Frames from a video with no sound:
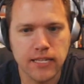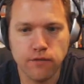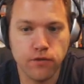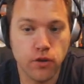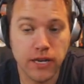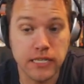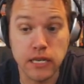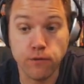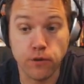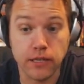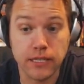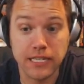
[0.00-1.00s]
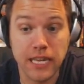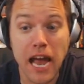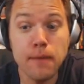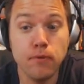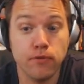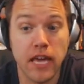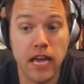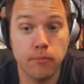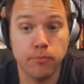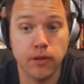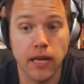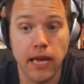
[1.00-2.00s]
a very different type of
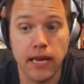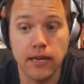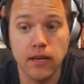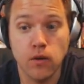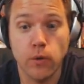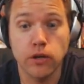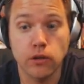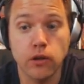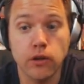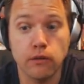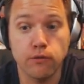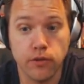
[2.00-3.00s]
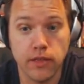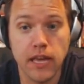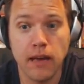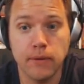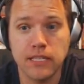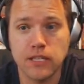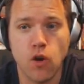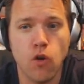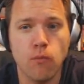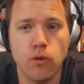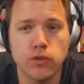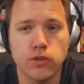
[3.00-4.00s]
gameplay when you're looking for them. It's
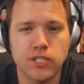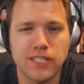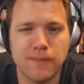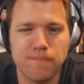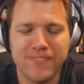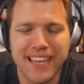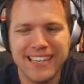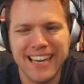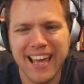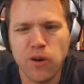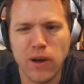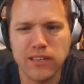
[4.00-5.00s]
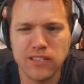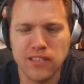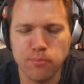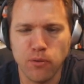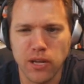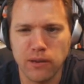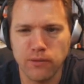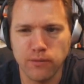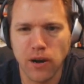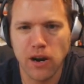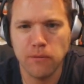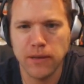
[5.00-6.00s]
almost, not quite to the point of
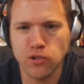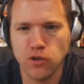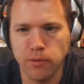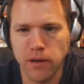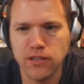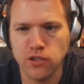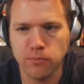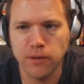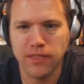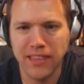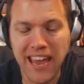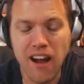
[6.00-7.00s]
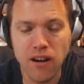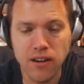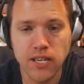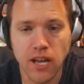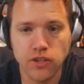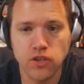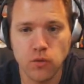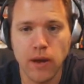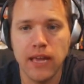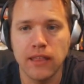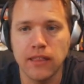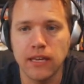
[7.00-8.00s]
environmental puzzle, but they are tucked
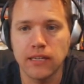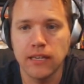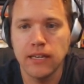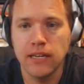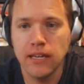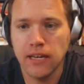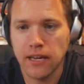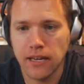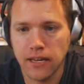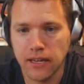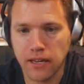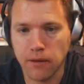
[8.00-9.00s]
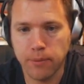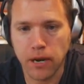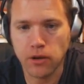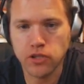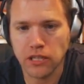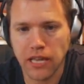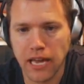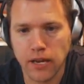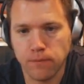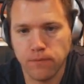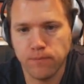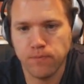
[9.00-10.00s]
away that, compared to
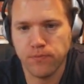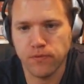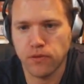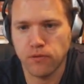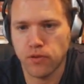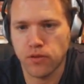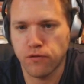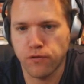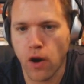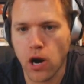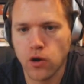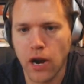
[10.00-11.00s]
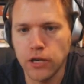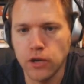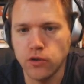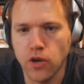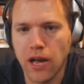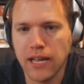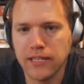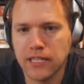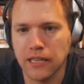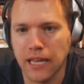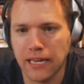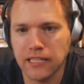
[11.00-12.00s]
like, Far Cry New Dawn's
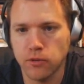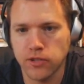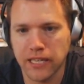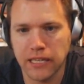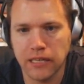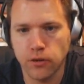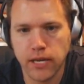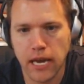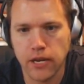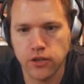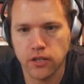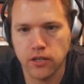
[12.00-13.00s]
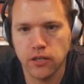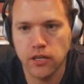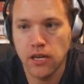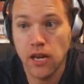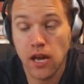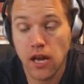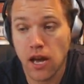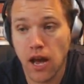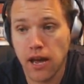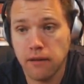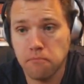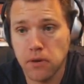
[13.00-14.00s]
collectibles at a location,
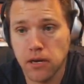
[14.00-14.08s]
I'm,